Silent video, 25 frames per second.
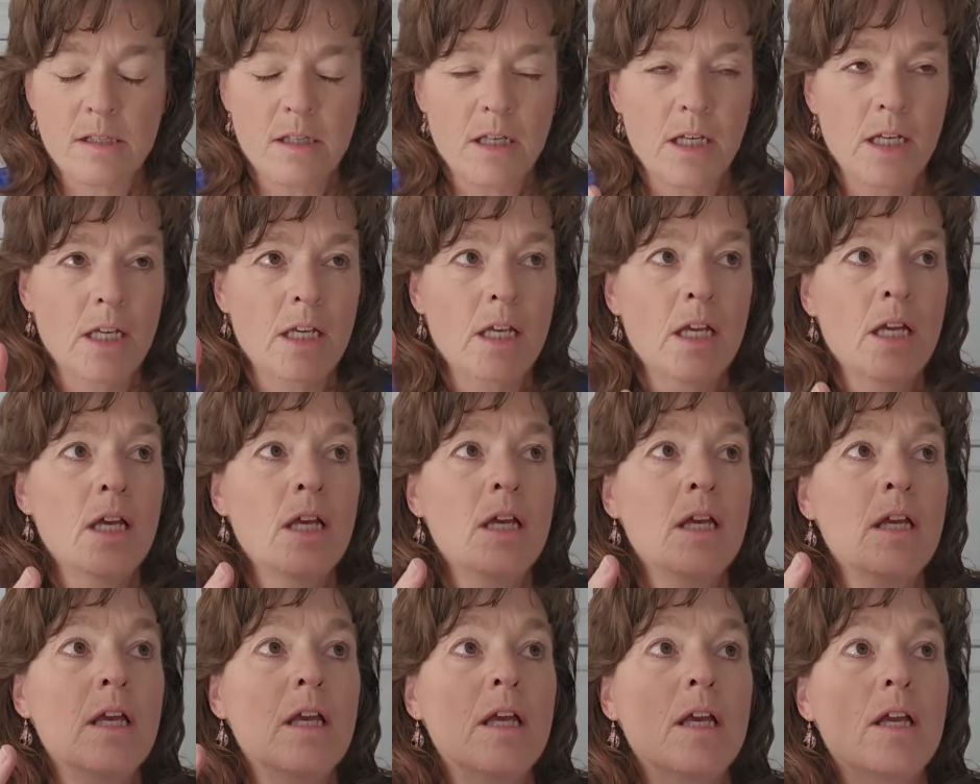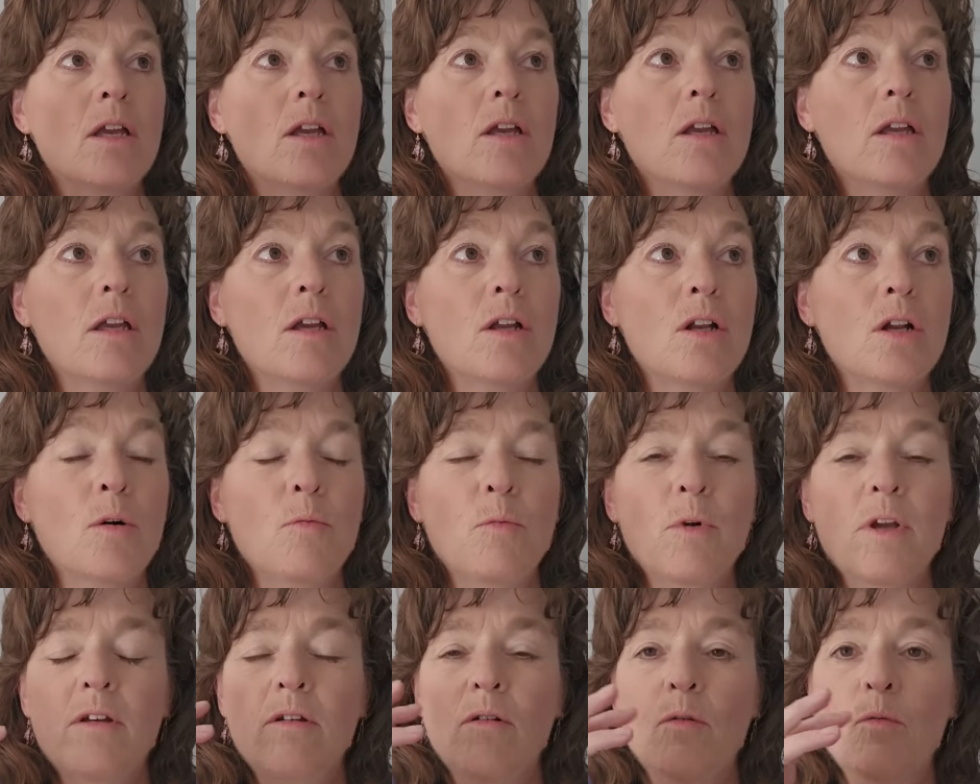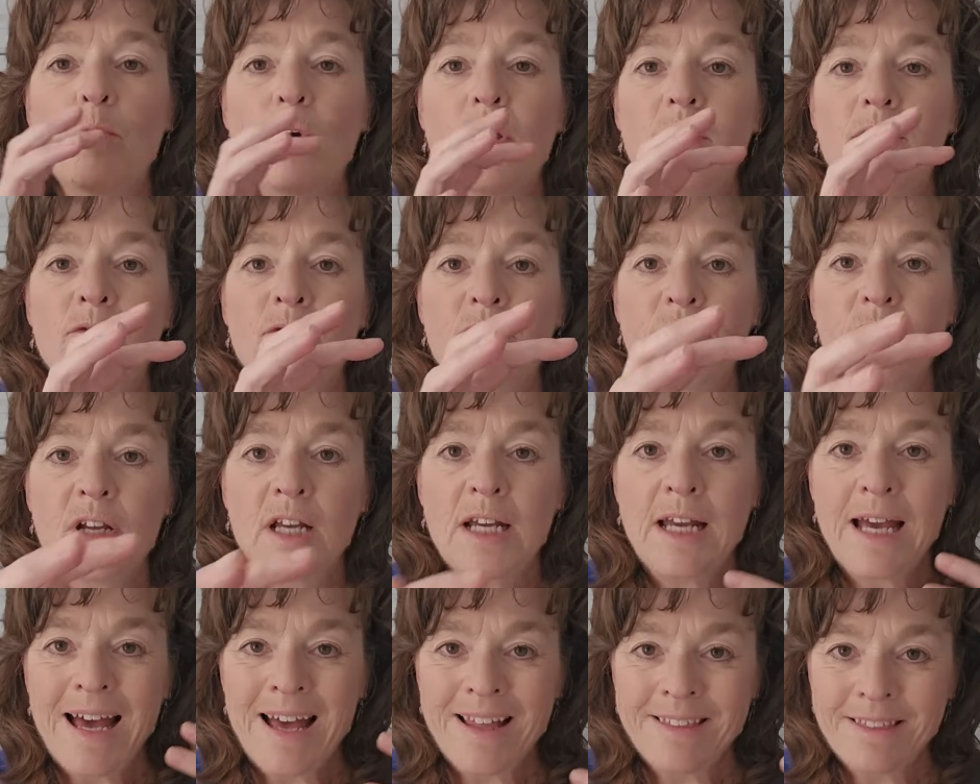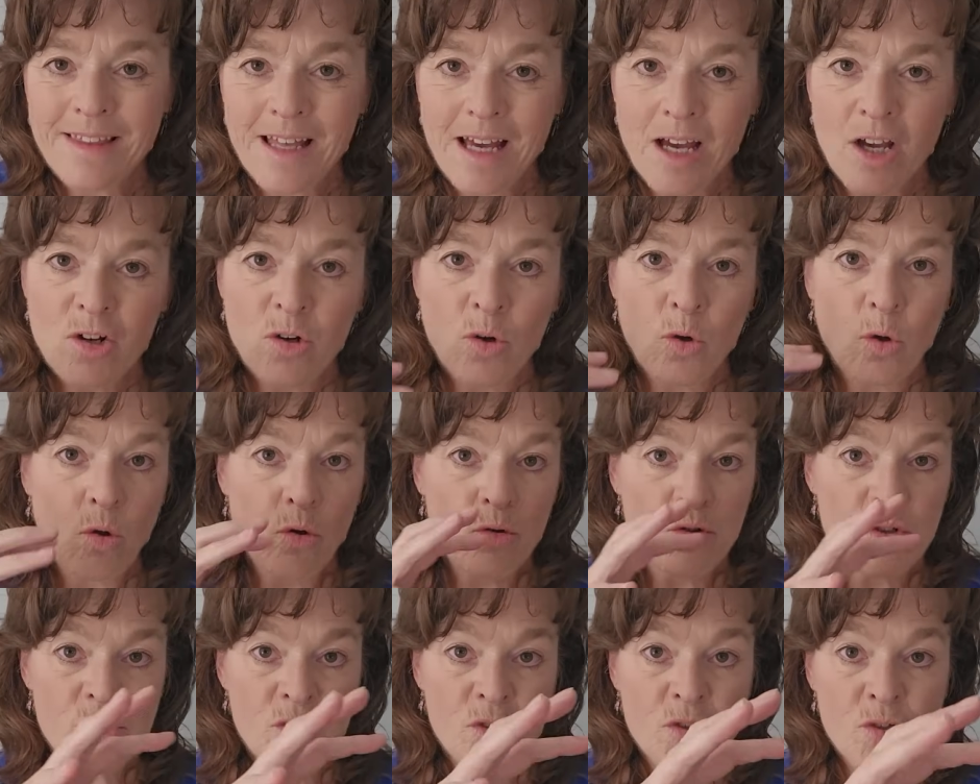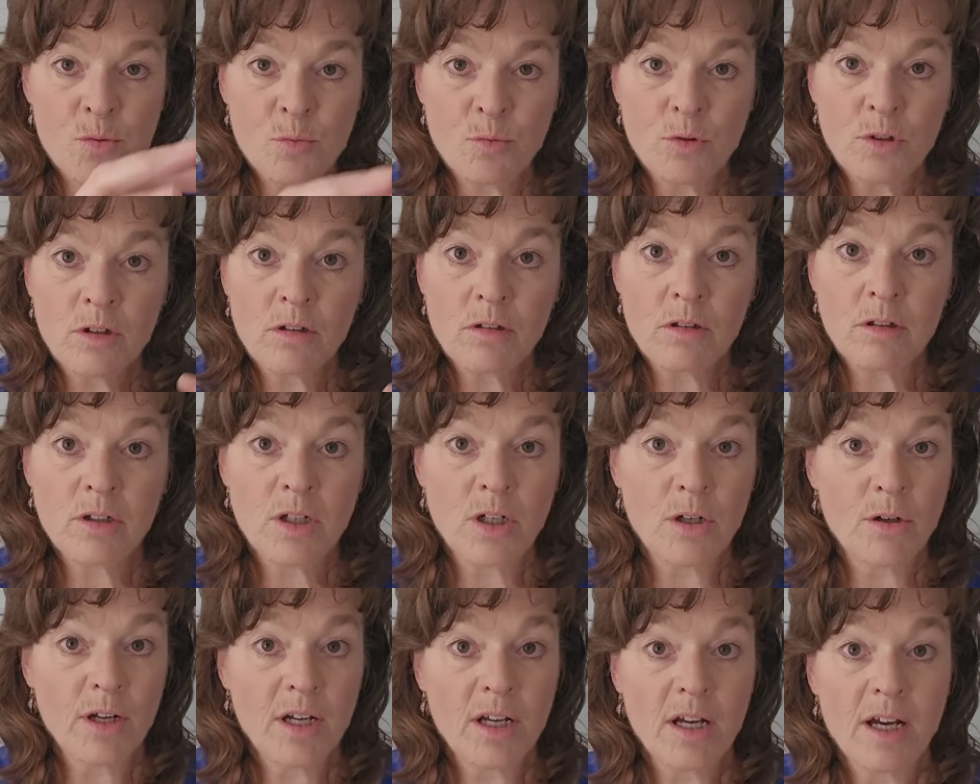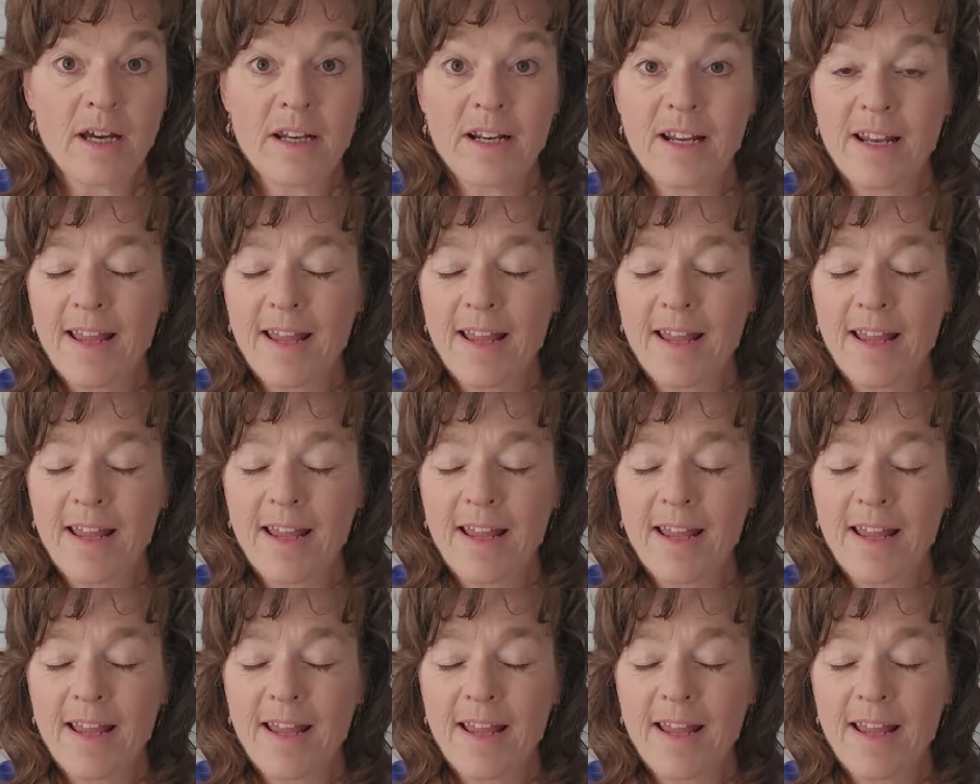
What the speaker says: Like, we've got that whole swirl going on.